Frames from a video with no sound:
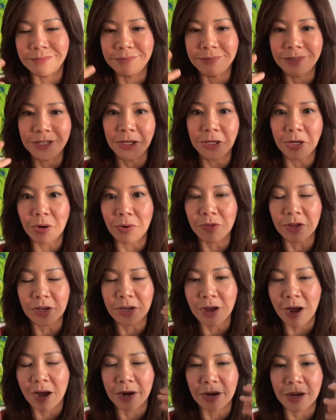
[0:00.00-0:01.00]
you know the
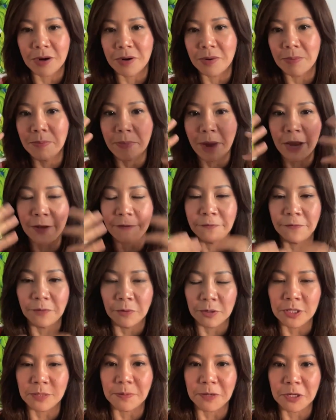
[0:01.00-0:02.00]
kanna might
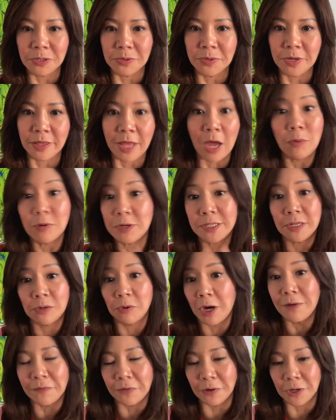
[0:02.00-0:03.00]
first be doing that, which is
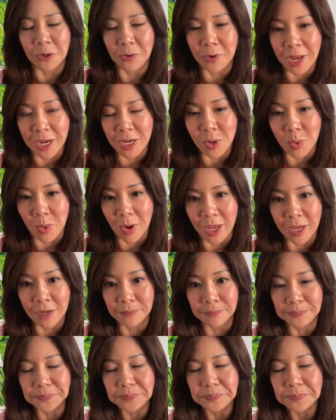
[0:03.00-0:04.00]
great for you anyway.
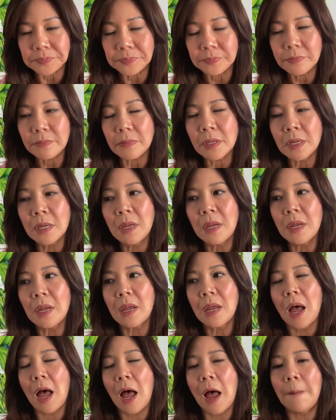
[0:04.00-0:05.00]

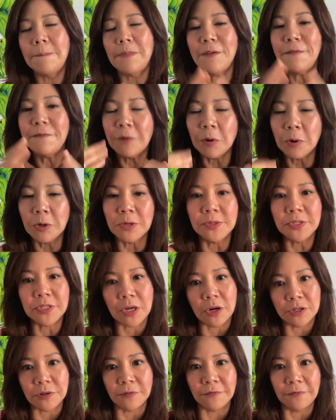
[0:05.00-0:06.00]
Um, before you
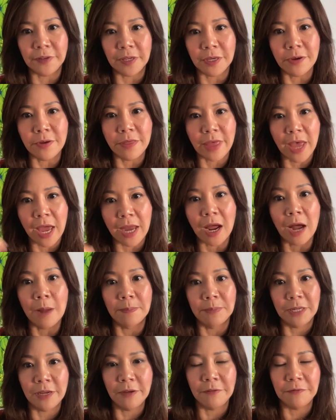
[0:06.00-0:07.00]
start to feel that
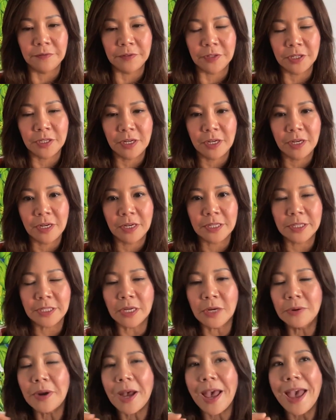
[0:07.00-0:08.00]
uplift.
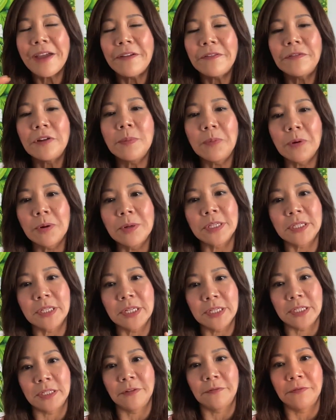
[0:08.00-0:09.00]
So every person
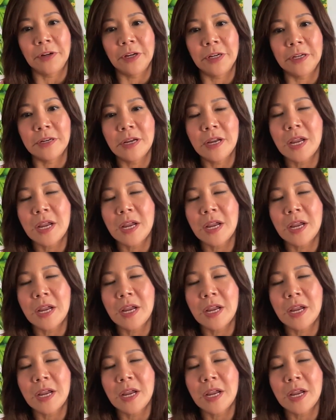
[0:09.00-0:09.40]
is different.